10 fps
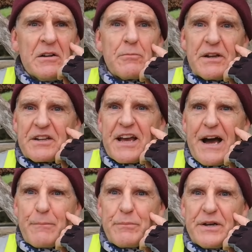Went
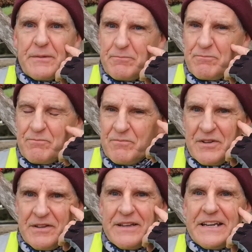camping,
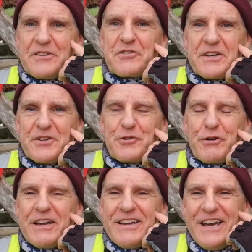eating,
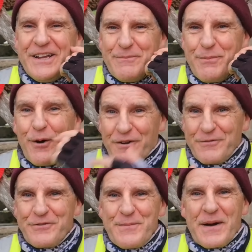drinking, put on a
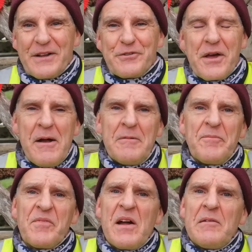few pounds.
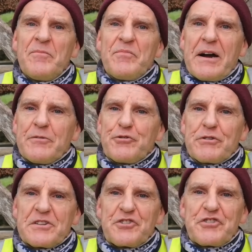Now I'm
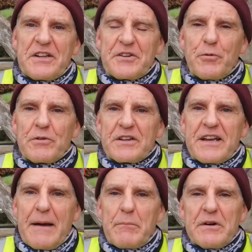trying to shed it all and
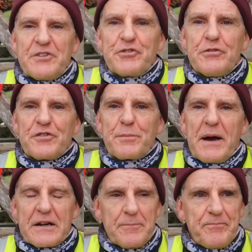get my endurance
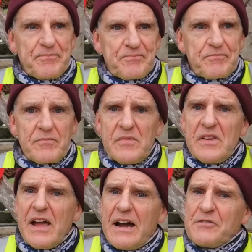back.
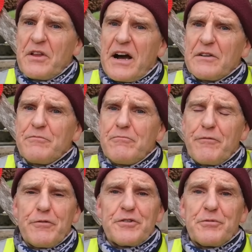And I
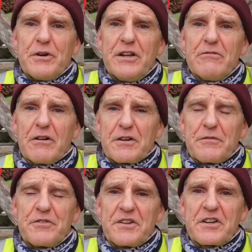referred to it earlier on,
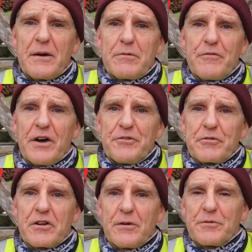I've done a couple of
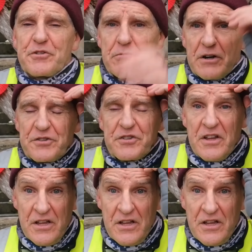100-kilometre rides.